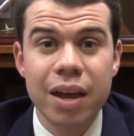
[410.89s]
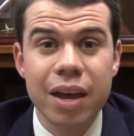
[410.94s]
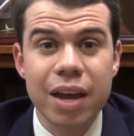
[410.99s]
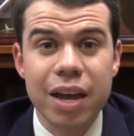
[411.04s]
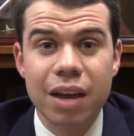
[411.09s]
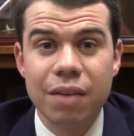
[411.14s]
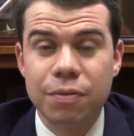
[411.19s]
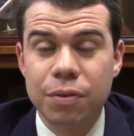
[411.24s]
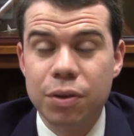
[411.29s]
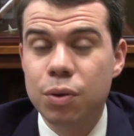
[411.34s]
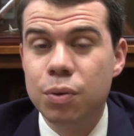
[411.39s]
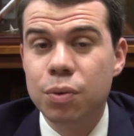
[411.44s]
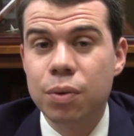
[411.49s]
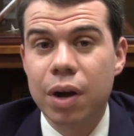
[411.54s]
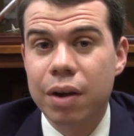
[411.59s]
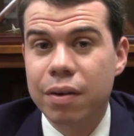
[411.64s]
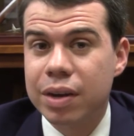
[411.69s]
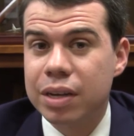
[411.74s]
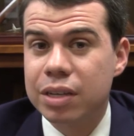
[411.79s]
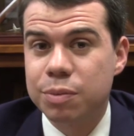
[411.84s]
If you
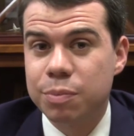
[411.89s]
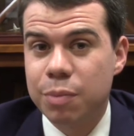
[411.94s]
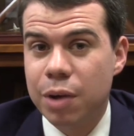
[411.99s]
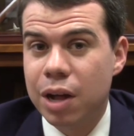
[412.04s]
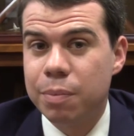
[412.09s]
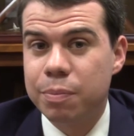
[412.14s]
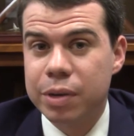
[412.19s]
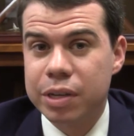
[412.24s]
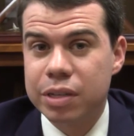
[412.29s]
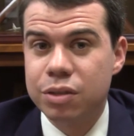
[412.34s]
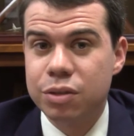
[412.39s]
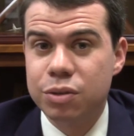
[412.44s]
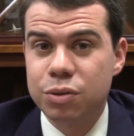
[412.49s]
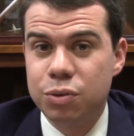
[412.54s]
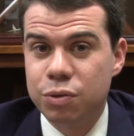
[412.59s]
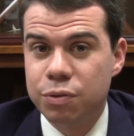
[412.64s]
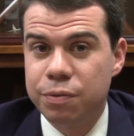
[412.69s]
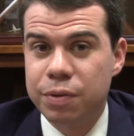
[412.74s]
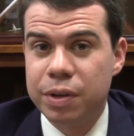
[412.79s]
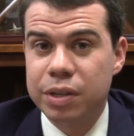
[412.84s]
are a small business
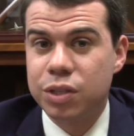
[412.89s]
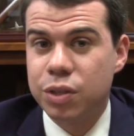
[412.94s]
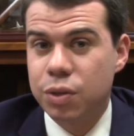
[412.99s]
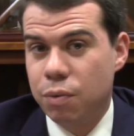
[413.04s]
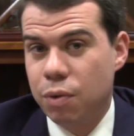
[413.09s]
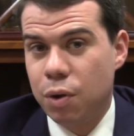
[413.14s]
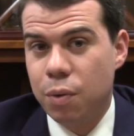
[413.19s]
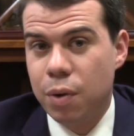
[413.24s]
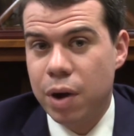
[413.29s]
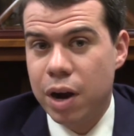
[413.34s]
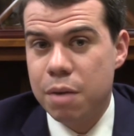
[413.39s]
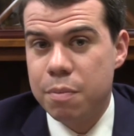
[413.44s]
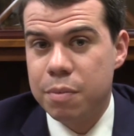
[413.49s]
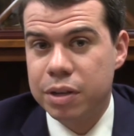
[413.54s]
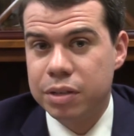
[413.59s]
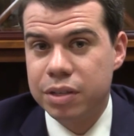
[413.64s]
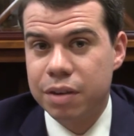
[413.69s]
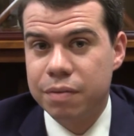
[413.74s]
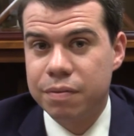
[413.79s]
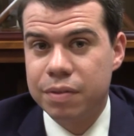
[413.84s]
who fits the
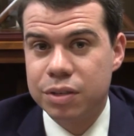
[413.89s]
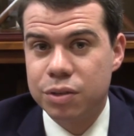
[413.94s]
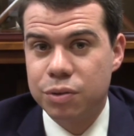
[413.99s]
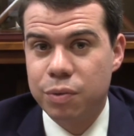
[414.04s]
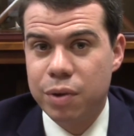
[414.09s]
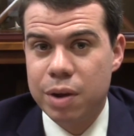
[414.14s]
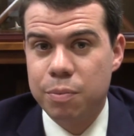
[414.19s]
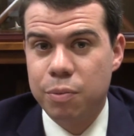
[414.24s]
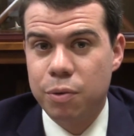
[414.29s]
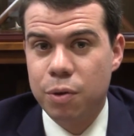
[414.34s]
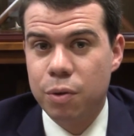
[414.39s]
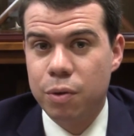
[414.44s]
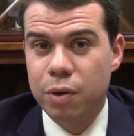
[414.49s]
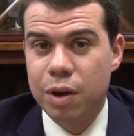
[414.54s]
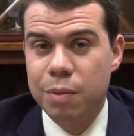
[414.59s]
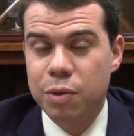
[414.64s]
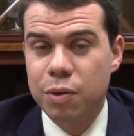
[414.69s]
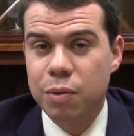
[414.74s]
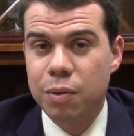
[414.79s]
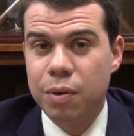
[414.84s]
requirements of this grant
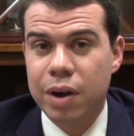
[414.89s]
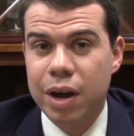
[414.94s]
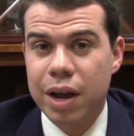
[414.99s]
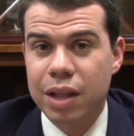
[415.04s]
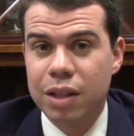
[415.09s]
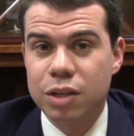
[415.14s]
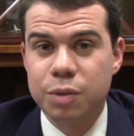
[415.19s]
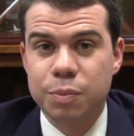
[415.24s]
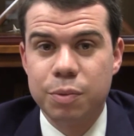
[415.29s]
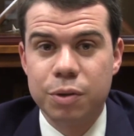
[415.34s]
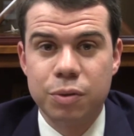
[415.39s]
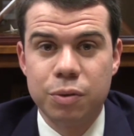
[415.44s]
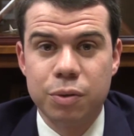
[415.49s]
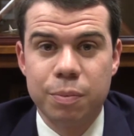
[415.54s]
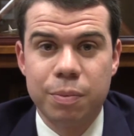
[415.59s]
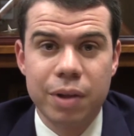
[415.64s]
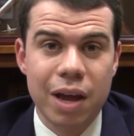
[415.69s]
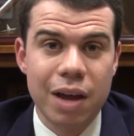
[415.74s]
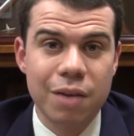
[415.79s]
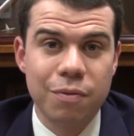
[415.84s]
program, you are eligible to
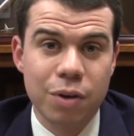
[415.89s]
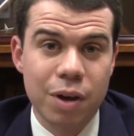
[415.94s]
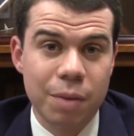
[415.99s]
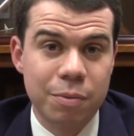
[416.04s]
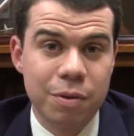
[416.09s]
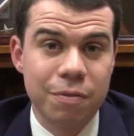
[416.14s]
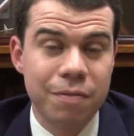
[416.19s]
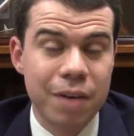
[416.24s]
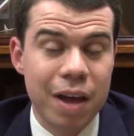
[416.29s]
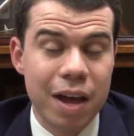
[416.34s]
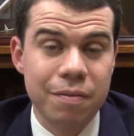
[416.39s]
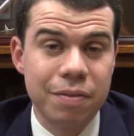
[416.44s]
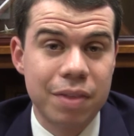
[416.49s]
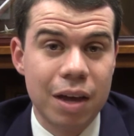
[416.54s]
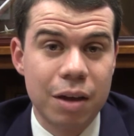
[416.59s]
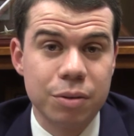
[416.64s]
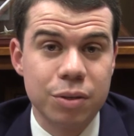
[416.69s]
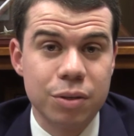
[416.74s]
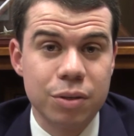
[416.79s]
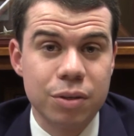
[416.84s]
apply for up to
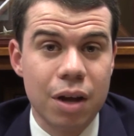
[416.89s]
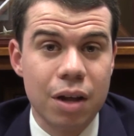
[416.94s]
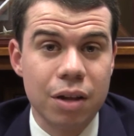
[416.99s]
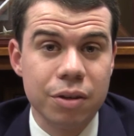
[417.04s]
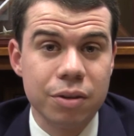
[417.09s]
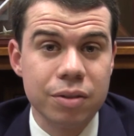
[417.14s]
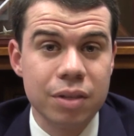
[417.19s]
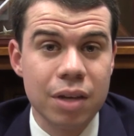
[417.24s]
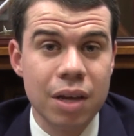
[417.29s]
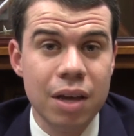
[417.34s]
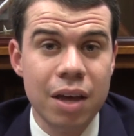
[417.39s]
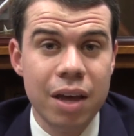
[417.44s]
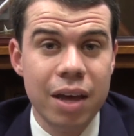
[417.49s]
$5,000